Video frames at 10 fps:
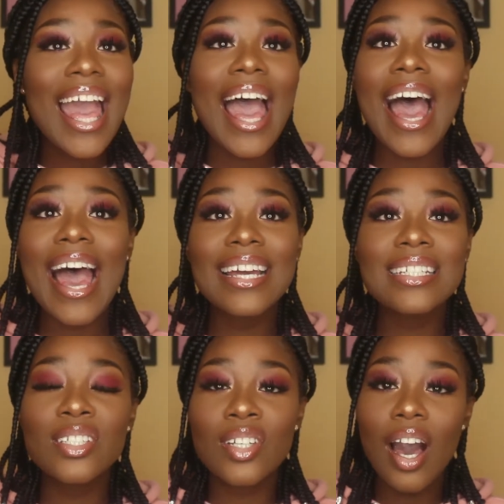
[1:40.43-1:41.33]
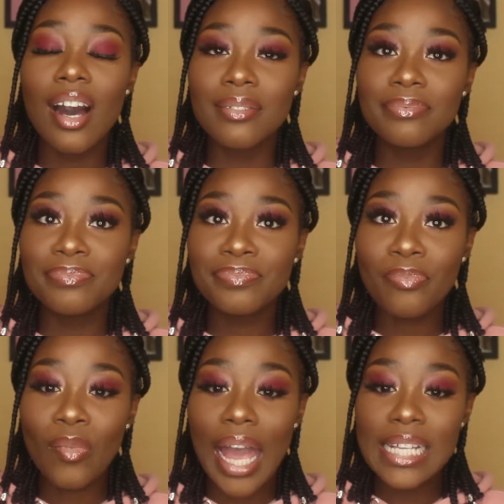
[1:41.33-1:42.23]
And yeah,
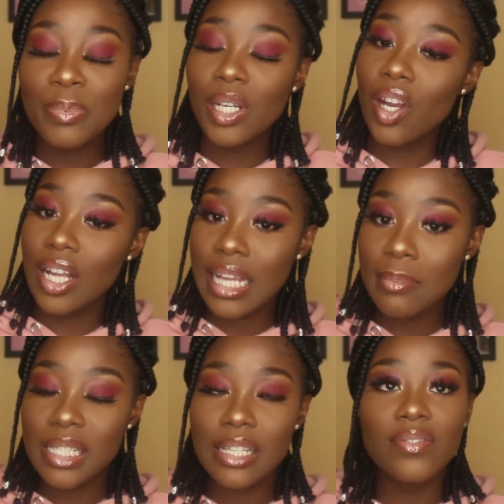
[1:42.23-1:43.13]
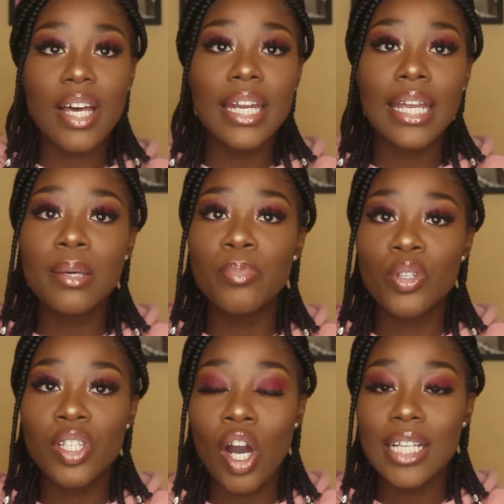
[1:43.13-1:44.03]
it's been a long time since I've done any
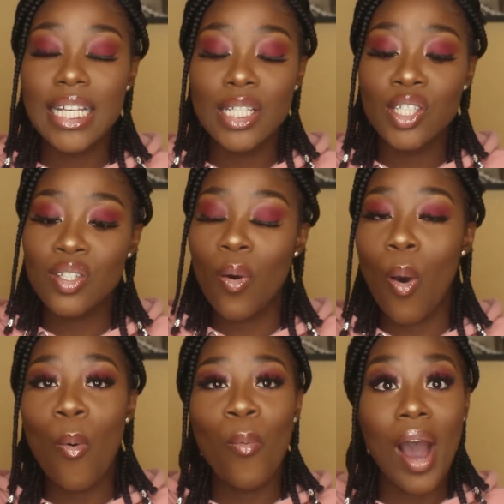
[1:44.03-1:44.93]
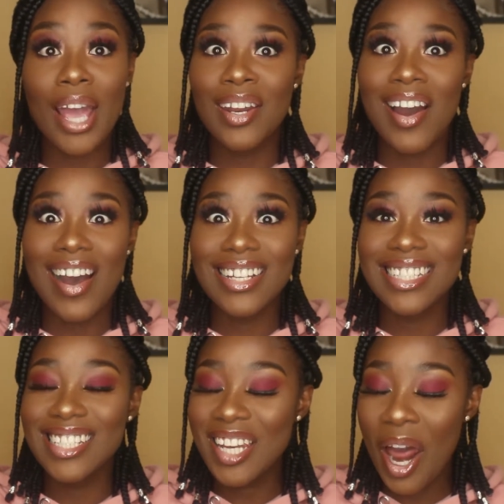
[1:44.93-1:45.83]
beauty content, so why
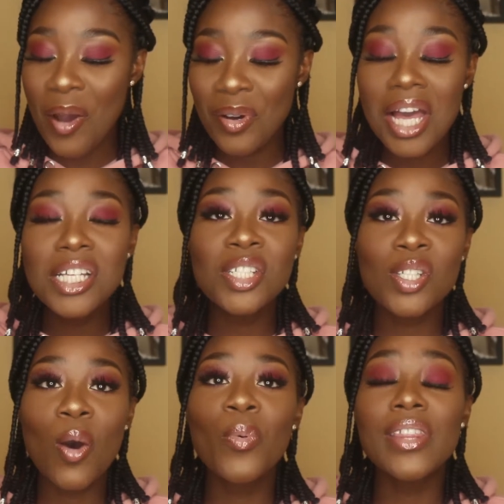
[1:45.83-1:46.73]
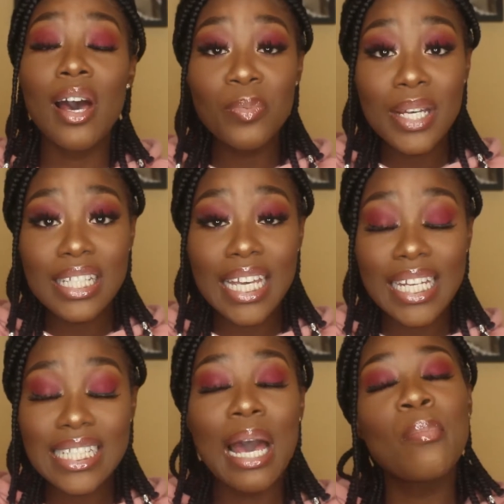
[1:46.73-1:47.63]
not, you know? So without wasting
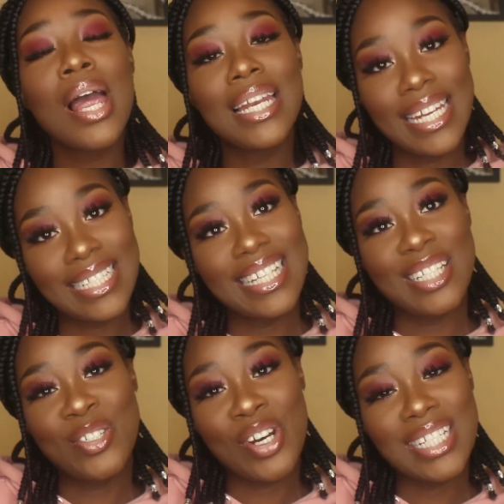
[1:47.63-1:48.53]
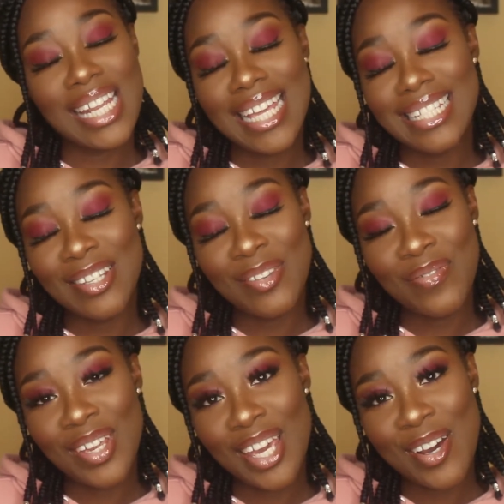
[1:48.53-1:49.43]
any time, let's get straight into the
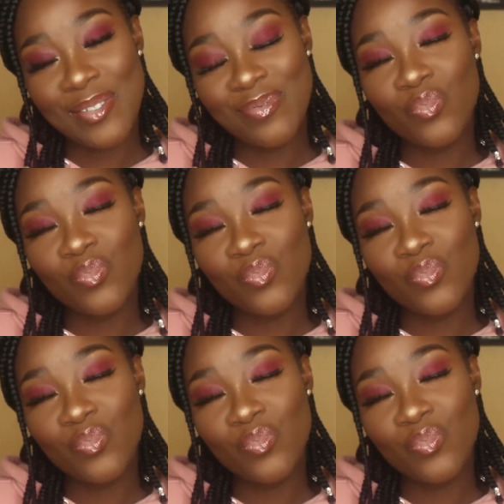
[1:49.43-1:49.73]
video.